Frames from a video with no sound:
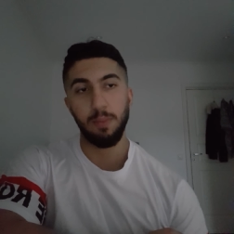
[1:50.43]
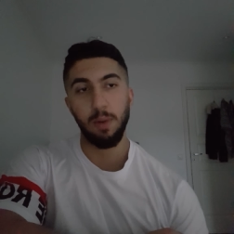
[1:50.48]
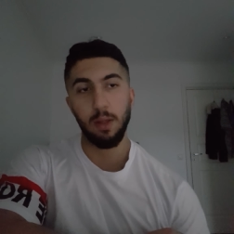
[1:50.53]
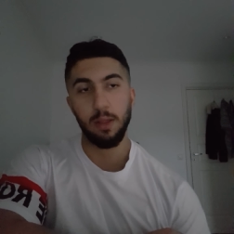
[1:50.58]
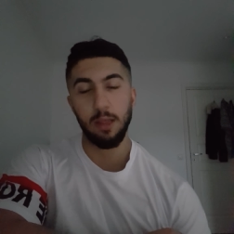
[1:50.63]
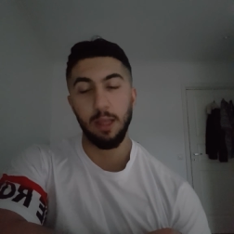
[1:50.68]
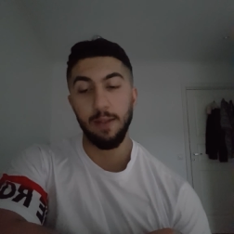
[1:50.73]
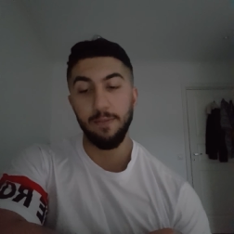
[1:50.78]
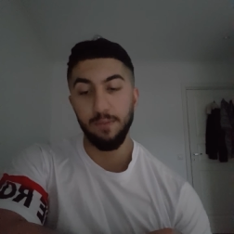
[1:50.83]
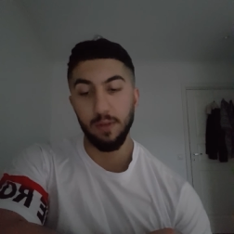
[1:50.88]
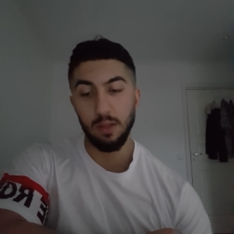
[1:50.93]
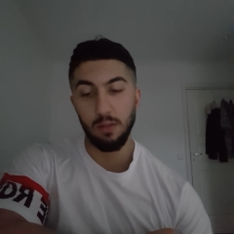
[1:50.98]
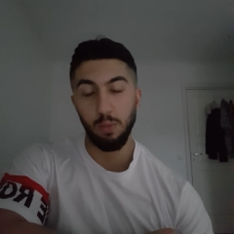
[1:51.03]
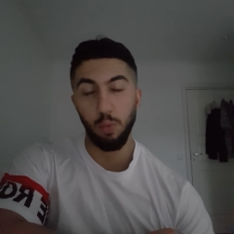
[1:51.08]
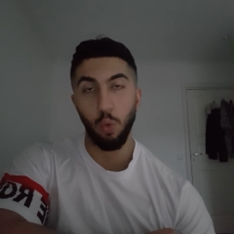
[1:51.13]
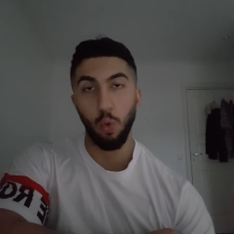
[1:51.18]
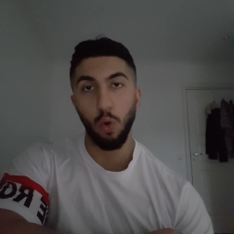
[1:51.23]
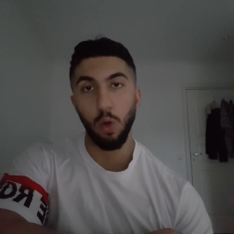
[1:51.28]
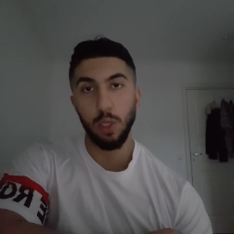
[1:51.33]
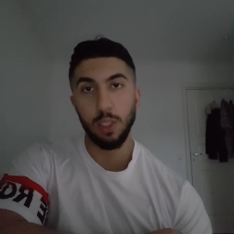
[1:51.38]
But if it
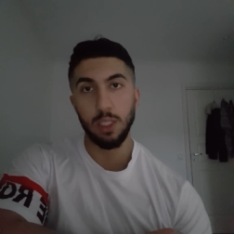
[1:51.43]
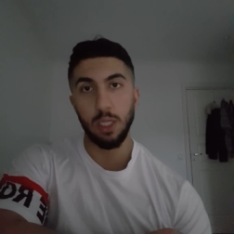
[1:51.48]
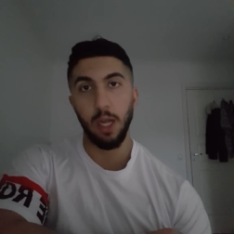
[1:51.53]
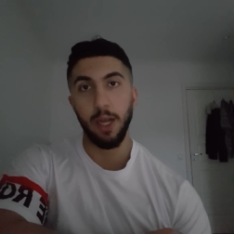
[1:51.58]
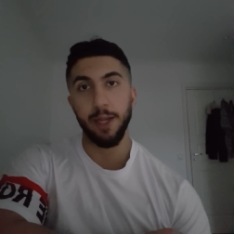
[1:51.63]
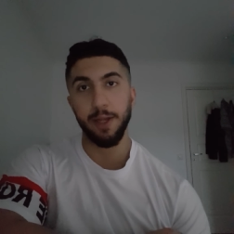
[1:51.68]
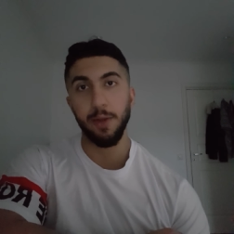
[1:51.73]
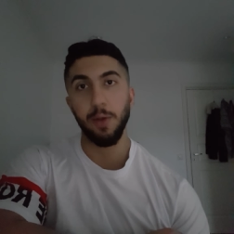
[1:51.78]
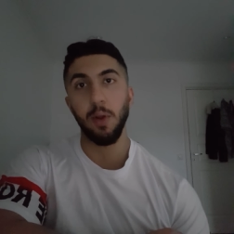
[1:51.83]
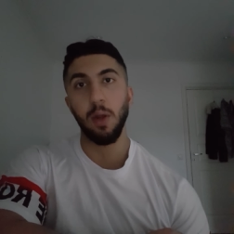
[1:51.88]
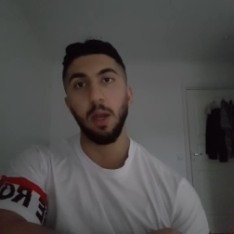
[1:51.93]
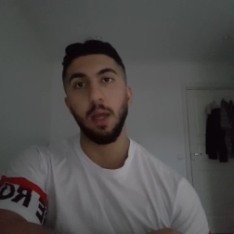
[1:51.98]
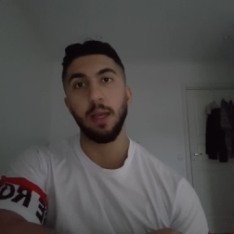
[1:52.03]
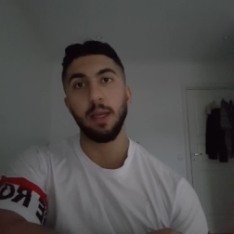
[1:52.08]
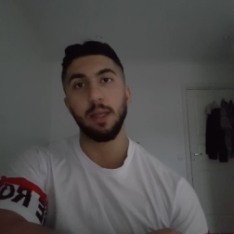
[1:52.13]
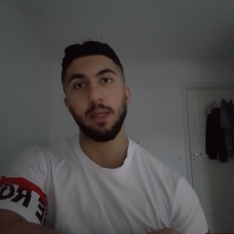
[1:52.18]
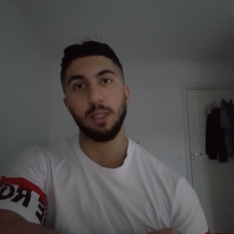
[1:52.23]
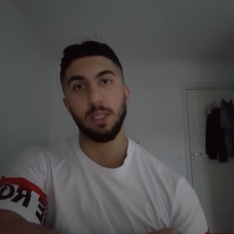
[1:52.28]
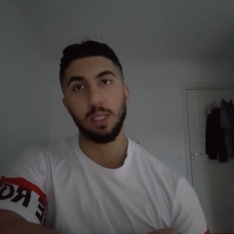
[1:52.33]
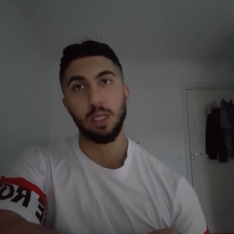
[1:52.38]
works, I know
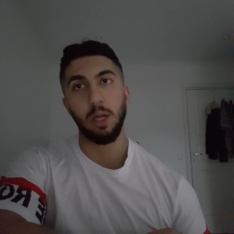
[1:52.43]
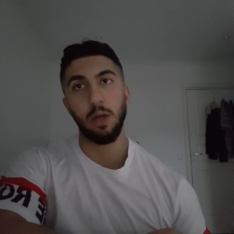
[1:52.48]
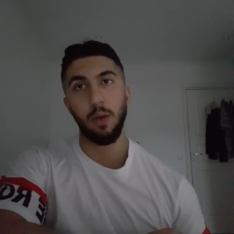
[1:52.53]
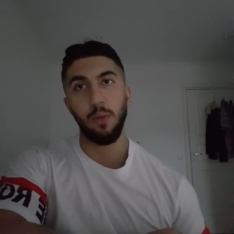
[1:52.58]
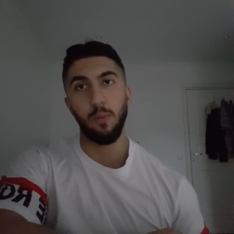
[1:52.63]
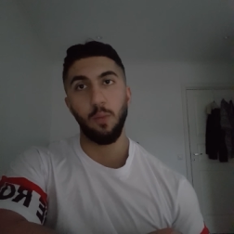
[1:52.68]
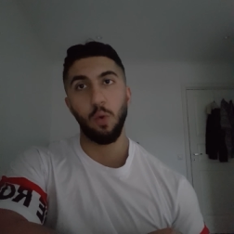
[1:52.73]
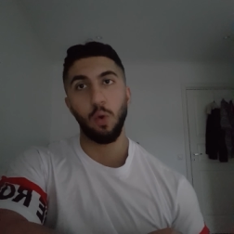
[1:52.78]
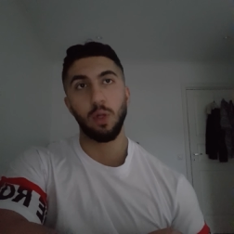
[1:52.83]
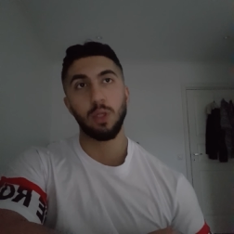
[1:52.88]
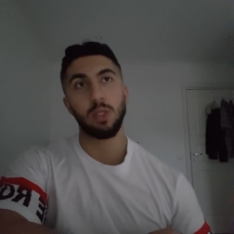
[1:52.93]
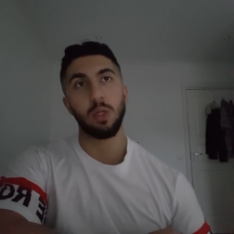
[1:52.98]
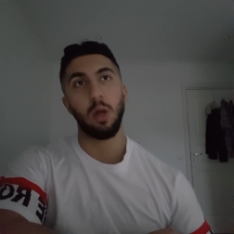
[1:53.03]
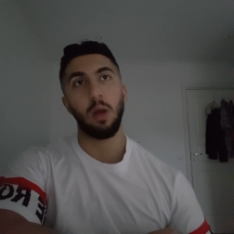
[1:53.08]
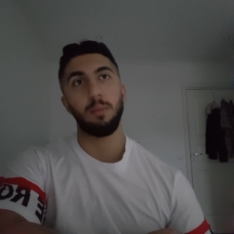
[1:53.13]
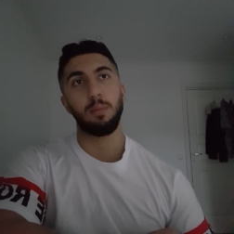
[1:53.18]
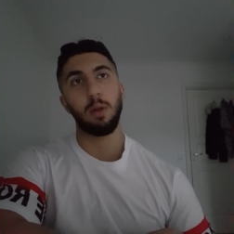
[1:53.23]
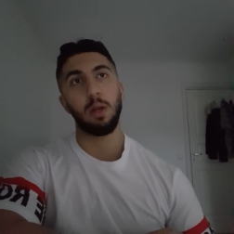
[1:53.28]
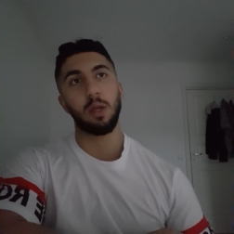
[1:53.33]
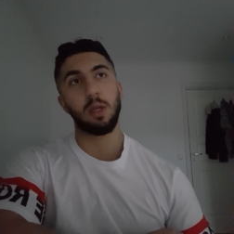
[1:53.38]
like it's gonna work, so
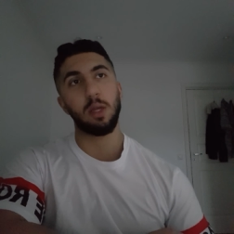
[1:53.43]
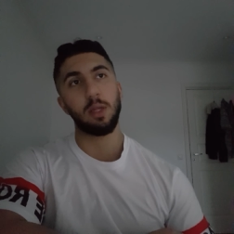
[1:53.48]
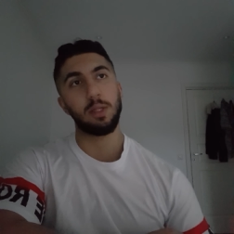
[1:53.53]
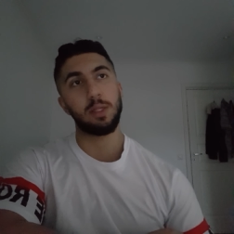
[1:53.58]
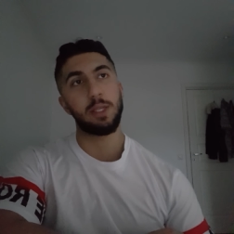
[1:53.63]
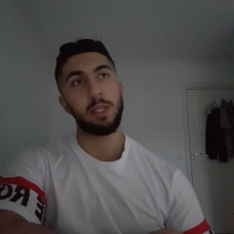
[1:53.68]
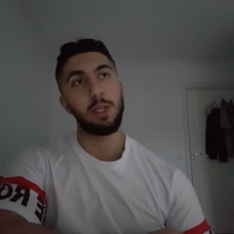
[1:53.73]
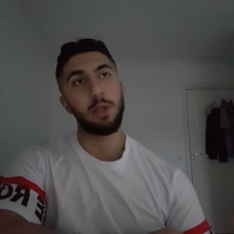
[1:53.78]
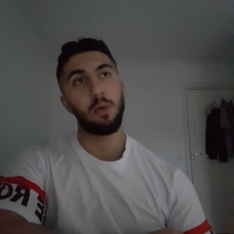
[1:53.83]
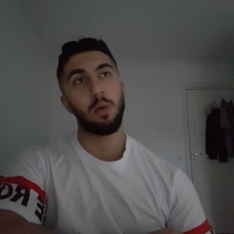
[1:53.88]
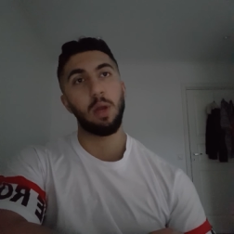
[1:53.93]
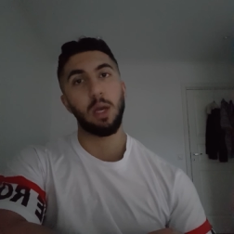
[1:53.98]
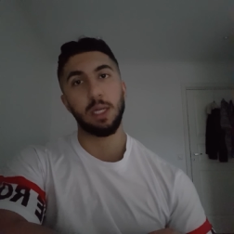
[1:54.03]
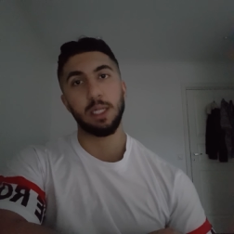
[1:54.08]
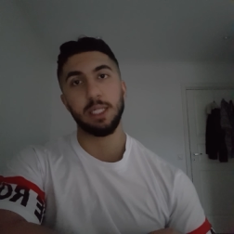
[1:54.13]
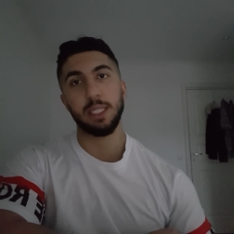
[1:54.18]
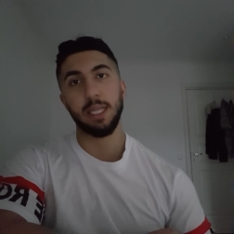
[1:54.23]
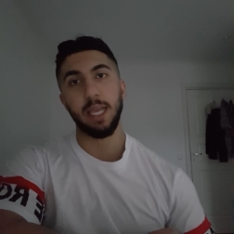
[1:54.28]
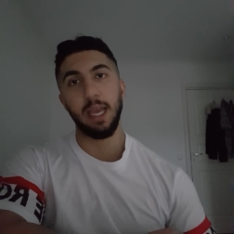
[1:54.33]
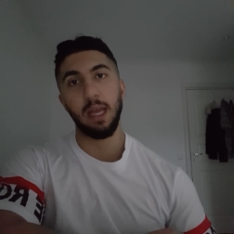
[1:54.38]
I'm gonna continue like
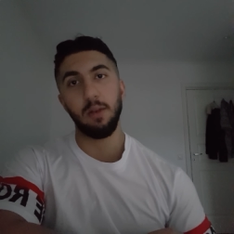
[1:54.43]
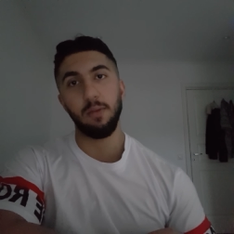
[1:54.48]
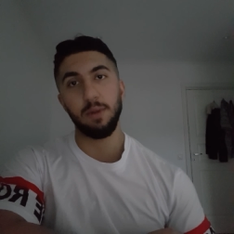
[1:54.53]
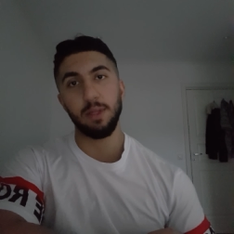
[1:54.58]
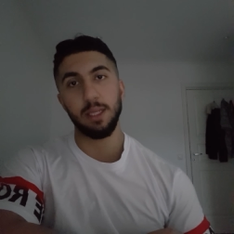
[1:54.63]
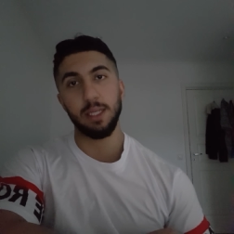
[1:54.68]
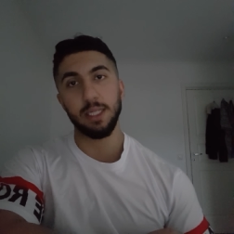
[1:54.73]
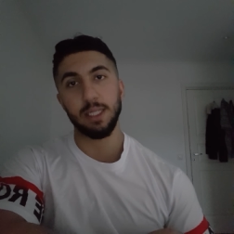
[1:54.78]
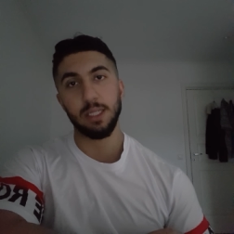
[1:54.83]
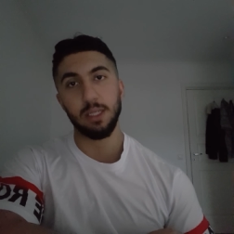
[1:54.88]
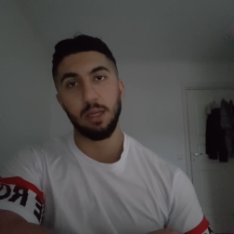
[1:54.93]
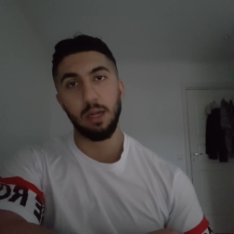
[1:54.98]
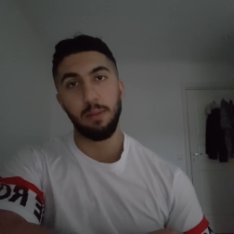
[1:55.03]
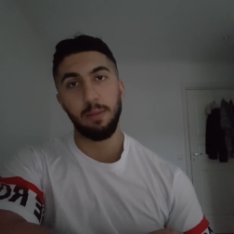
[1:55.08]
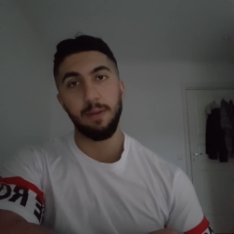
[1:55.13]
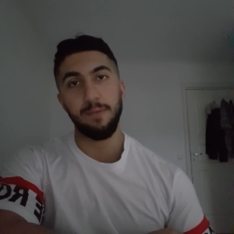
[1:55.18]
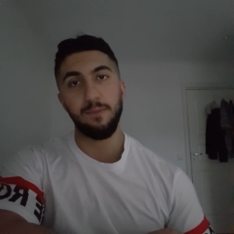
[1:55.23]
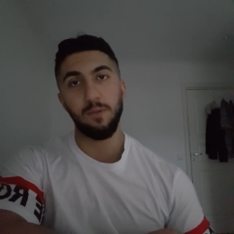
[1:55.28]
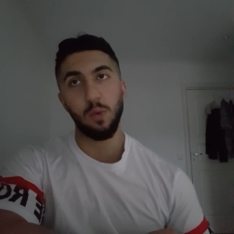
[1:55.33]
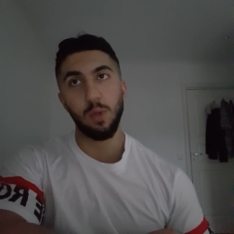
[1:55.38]
scale with Instagram
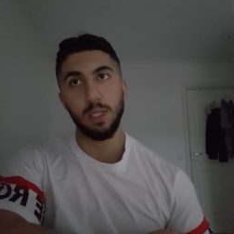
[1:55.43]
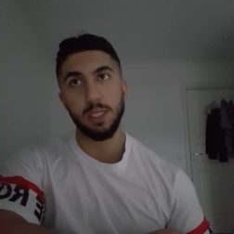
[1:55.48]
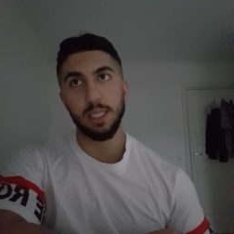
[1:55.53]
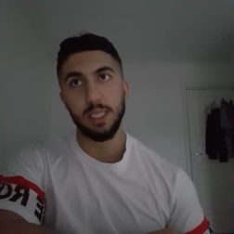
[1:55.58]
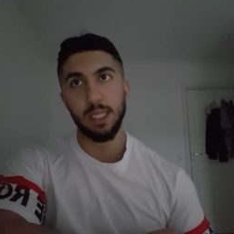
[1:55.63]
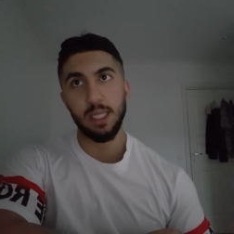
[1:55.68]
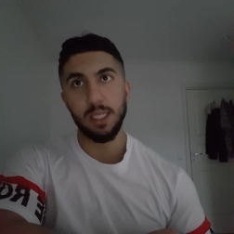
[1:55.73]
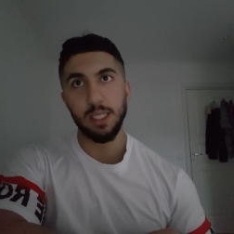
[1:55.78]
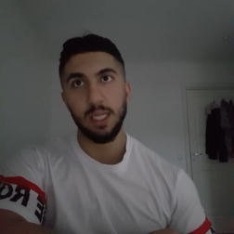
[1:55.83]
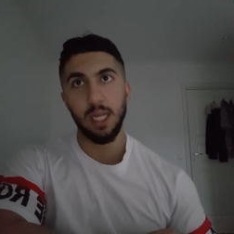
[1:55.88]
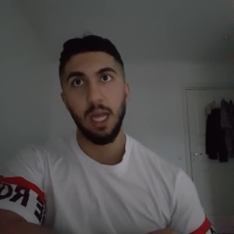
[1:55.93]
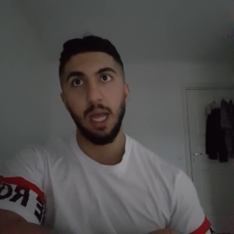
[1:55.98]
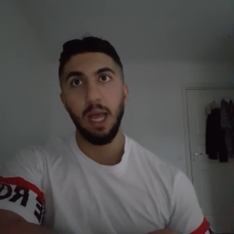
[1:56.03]
influencers.